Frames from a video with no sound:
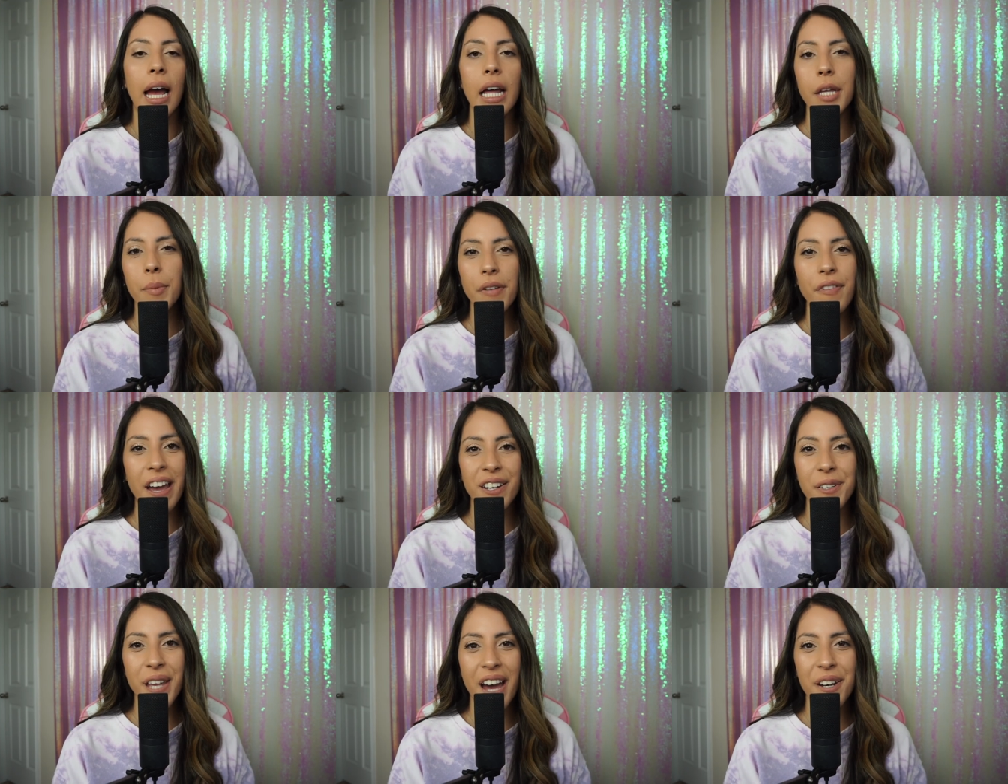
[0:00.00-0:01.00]
And then my
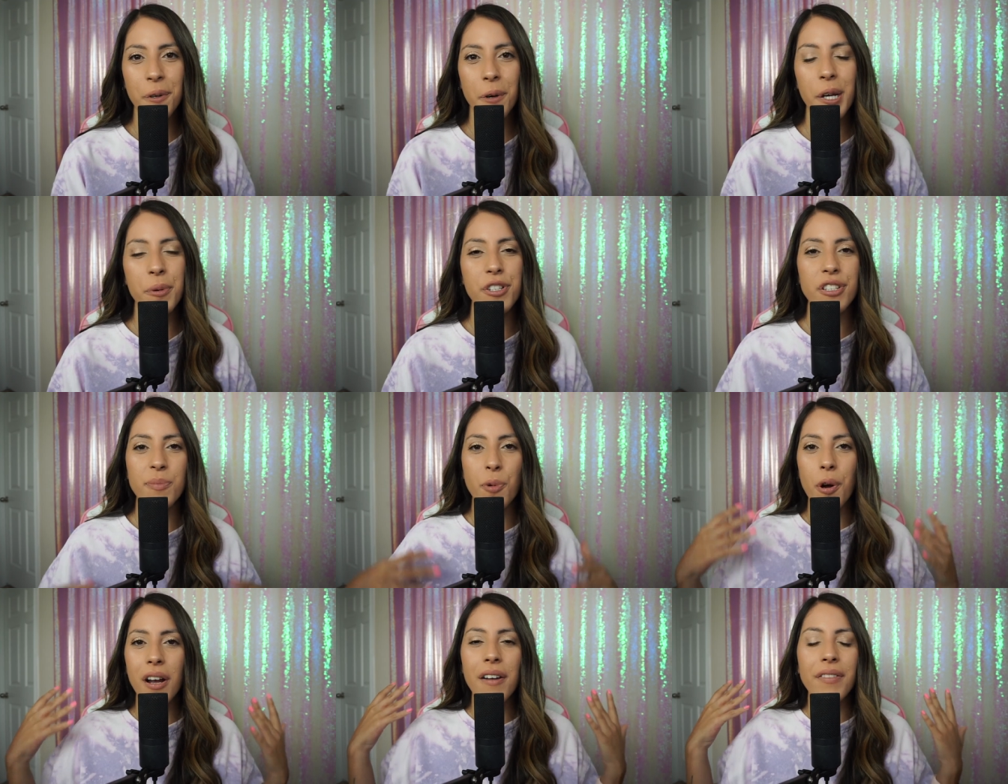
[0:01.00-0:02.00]
final category, which is
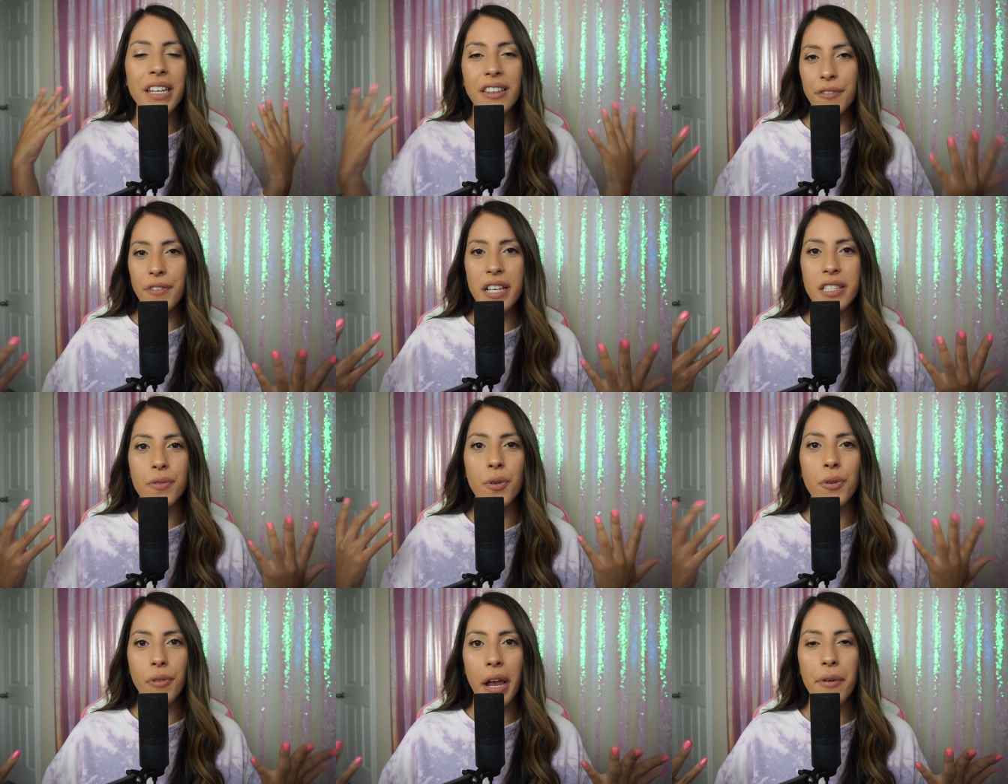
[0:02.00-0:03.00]
more of like the
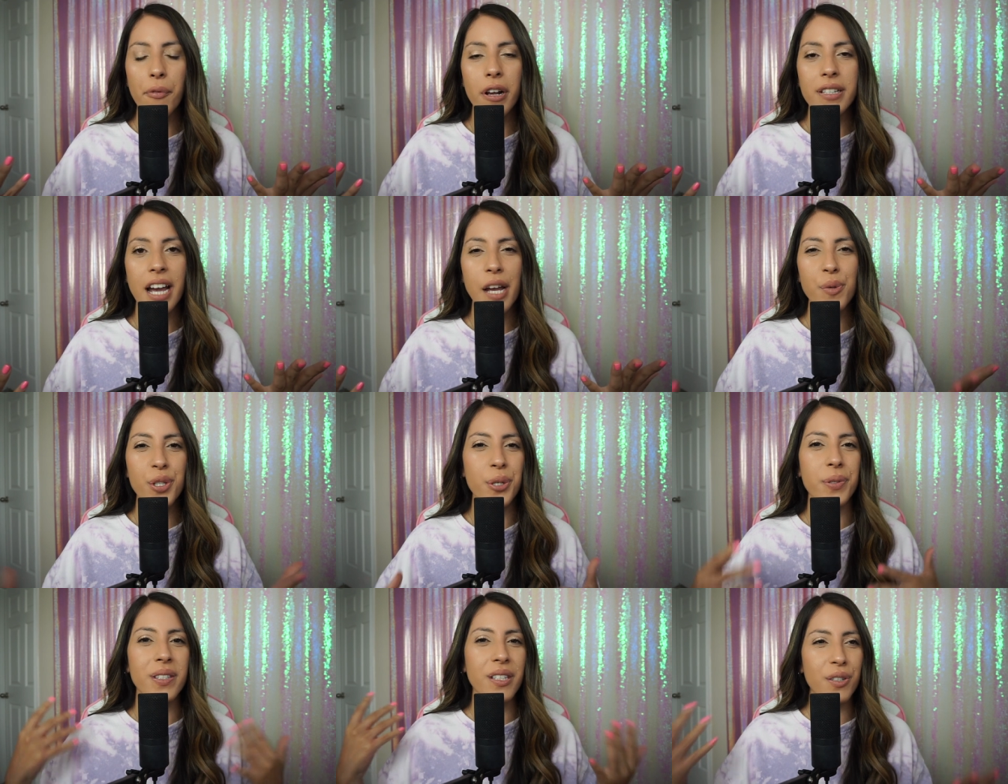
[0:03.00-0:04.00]
festival rave wear type
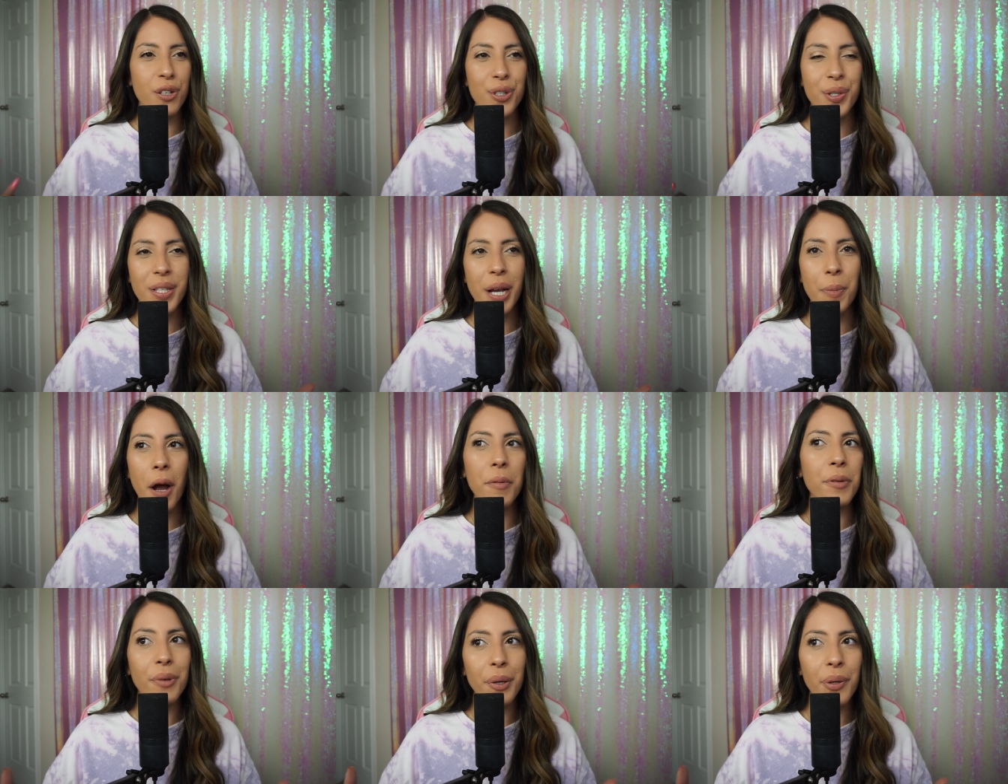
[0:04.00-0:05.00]
shoes. These are shoes I
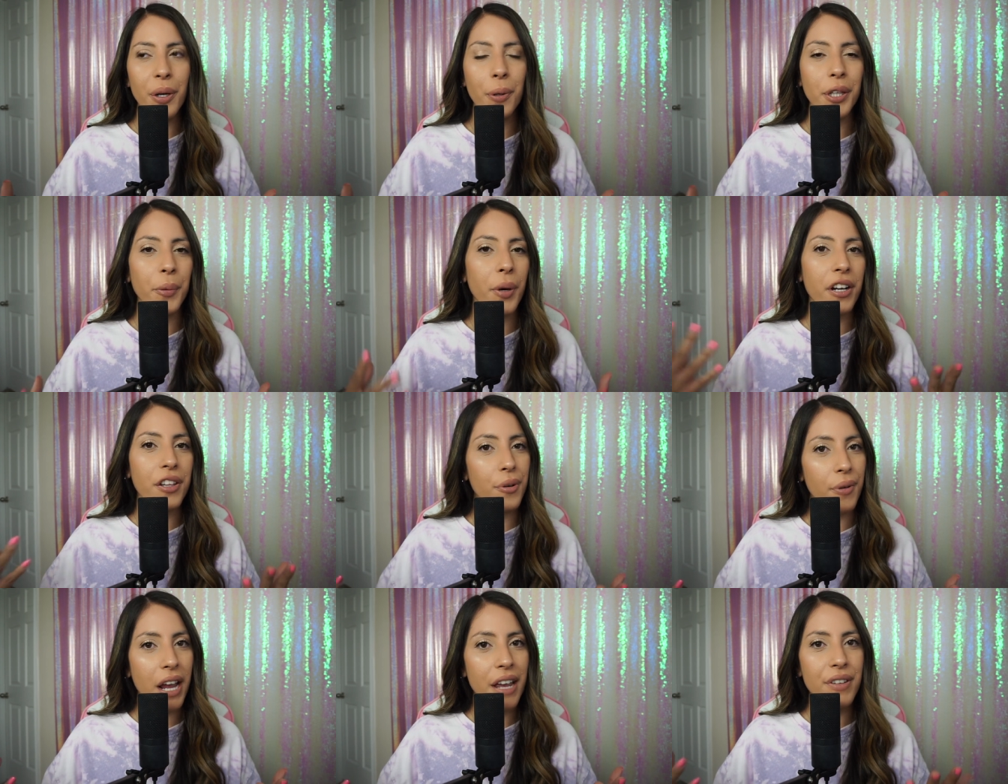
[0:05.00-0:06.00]
probably would only wear to the
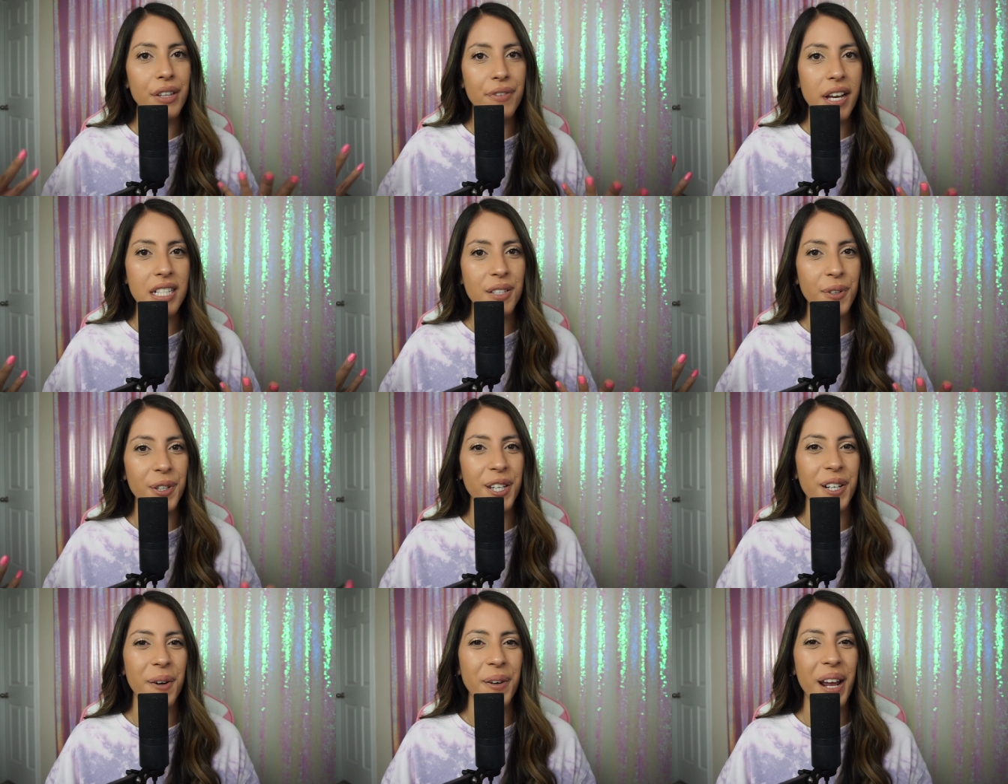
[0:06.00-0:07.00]
rave and the festival, you
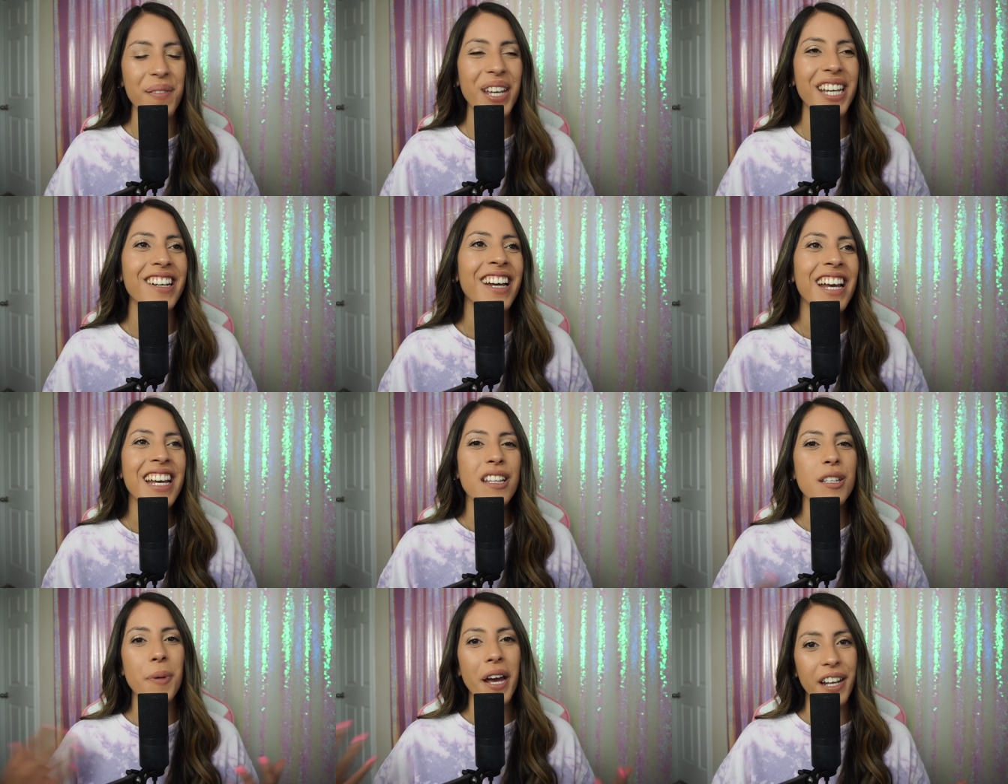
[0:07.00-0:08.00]
know what I mean?
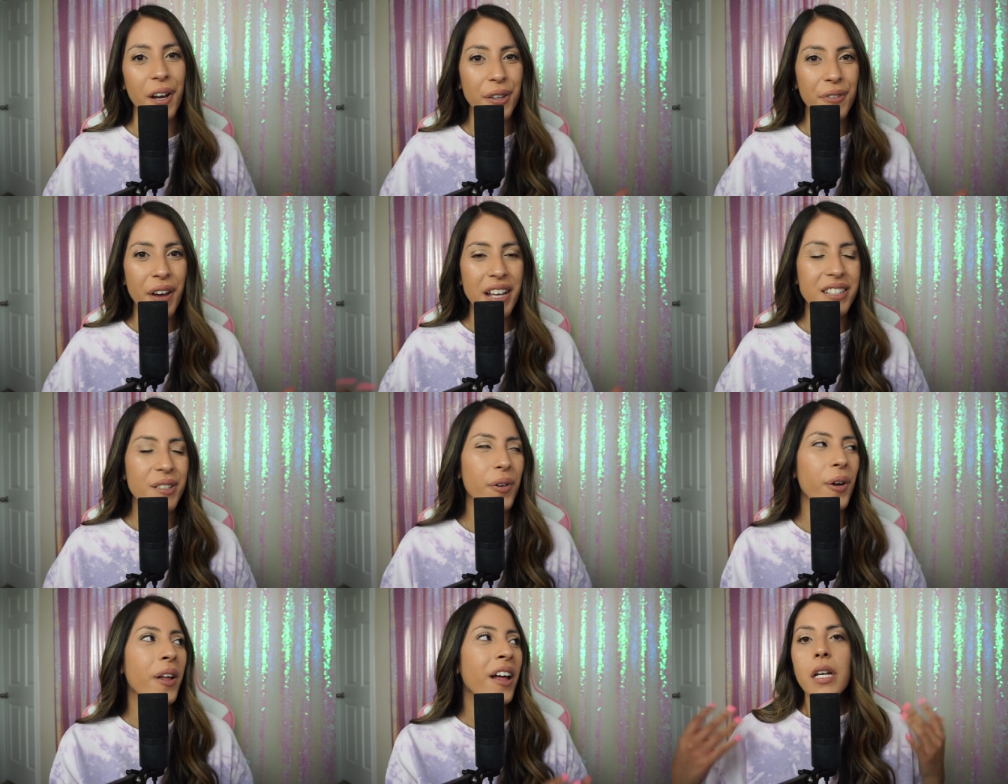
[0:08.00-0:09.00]
Depending on the festival.